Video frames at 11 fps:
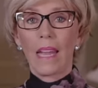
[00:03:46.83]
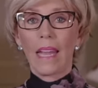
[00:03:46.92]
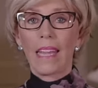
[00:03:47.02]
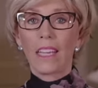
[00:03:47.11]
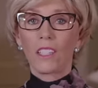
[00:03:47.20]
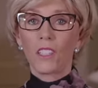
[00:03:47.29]

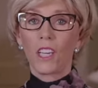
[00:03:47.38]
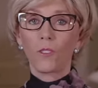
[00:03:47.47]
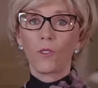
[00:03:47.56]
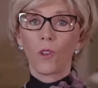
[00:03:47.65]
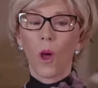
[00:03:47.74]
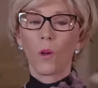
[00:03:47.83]
He
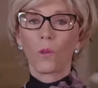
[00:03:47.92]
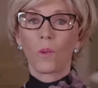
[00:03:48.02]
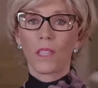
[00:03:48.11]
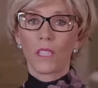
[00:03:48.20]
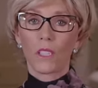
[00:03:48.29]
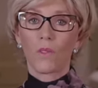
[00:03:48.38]
continued on
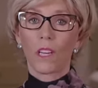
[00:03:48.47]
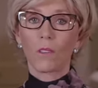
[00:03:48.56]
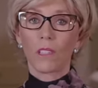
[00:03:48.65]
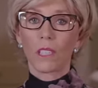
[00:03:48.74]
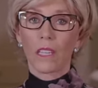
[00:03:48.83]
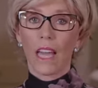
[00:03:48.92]
with his
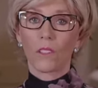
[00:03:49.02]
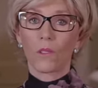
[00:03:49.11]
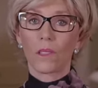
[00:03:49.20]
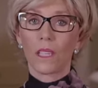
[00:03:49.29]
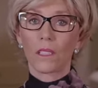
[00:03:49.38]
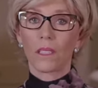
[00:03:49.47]
vigorous
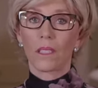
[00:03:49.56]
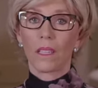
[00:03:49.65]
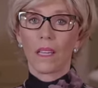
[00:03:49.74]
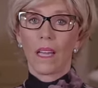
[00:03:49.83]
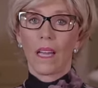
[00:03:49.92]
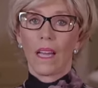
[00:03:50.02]
schedule as
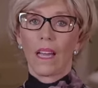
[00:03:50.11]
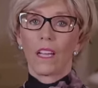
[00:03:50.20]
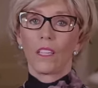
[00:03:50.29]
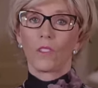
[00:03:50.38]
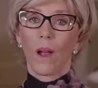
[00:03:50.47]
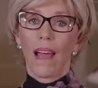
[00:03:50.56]

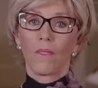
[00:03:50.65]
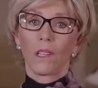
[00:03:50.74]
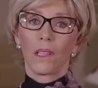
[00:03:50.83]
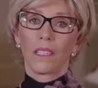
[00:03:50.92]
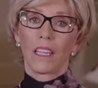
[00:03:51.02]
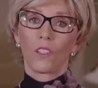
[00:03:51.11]

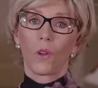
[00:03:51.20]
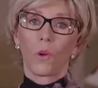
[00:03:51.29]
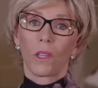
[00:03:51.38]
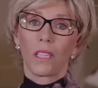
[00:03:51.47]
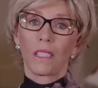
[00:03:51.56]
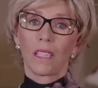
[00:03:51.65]
travel and
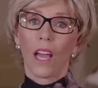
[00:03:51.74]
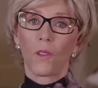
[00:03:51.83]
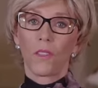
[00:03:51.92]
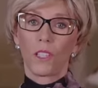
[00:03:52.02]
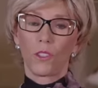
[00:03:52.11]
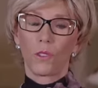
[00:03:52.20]
ignored his
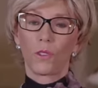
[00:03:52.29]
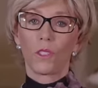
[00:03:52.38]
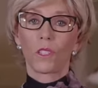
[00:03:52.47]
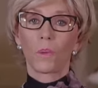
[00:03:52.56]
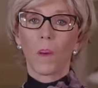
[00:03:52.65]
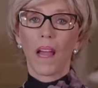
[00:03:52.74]
health issues
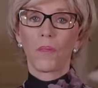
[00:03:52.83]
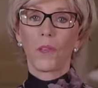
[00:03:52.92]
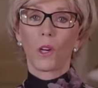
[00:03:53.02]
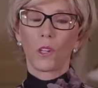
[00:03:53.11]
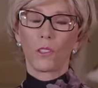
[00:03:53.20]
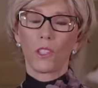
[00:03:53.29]
despite
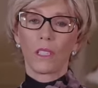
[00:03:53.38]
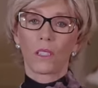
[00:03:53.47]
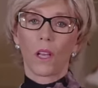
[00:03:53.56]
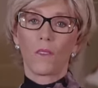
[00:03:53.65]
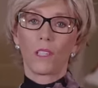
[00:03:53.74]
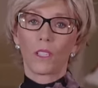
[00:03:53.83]
the urgings
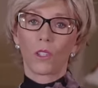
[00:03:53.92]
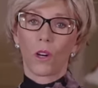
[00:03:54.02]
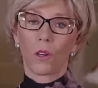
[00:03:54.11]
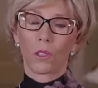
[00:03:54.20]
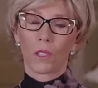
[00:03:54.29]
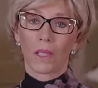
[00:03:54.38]
of his
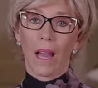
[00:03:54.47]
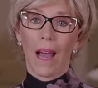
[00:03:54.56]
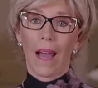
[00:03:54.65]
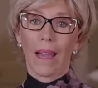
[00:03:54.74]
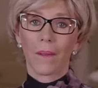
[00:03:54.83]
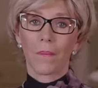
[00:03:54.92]
girls and
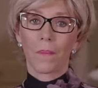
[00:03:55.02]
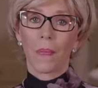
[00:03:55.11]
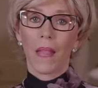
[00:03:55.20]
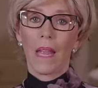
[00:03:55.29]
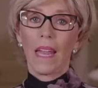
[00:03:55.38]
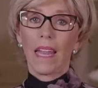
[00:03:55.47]
I.
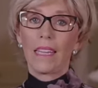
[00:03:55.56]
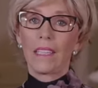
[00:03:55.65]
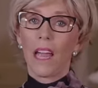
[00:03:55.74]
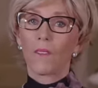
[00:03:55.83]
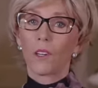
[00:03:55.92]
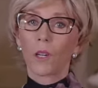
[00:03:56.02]
He
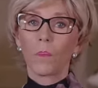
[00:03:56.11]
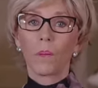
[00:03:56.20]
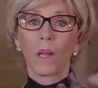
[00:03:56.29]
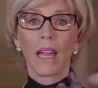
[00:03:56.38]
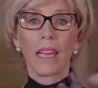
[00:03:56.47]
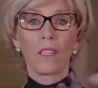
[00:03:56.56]
never
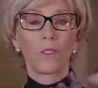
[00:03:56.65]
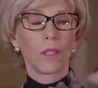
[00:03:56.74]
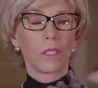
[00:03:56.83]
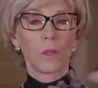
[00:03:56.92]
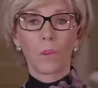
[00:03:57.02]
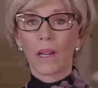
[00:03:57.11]
complained or
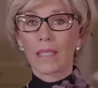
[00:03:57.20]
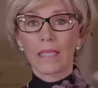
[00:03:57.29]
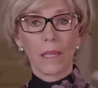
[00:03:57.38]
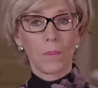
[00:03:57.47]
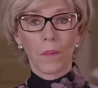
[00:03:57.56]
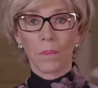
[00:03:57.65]
expressed
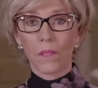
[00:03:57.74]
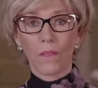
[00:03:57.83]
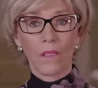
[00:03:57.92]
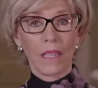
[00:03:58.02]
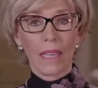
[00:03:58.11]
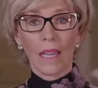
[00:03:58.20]
symptoms of
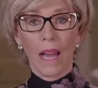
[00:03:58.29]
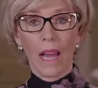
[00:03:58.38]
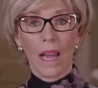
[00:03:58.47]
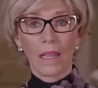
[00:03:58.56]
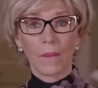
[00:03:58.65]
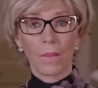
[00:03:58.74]
any
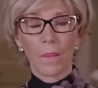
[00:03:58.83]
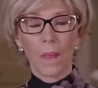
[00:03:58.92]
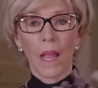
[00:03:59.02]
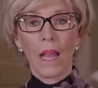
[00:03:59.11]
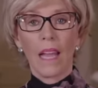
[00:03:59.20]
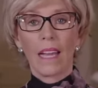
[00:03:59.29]
kind.
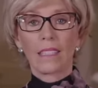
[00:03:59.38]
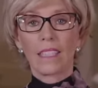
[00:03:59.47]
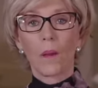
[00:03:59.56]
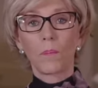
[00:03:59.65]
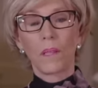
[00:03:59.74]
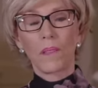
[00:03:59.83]

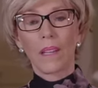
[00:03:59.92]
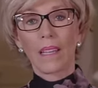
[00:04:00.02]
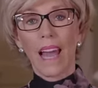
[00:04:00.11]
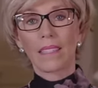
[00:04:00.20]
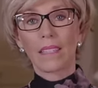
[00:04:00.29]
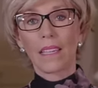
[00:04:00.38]
Except in the
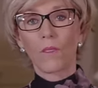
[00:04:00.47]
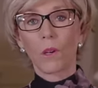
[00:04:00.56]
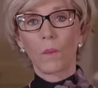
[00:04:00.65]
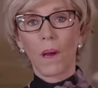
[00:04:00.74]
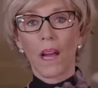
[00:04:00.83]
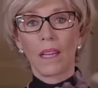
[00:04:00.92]
last
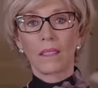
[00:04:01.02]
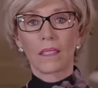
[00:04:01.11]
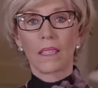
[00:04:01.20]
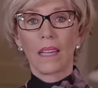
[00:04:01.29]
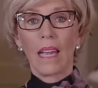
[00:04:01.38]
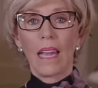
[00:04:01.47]
several
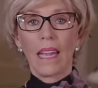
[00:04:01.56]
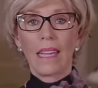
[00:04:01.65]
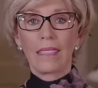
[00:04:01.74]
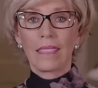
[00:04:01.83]
months, he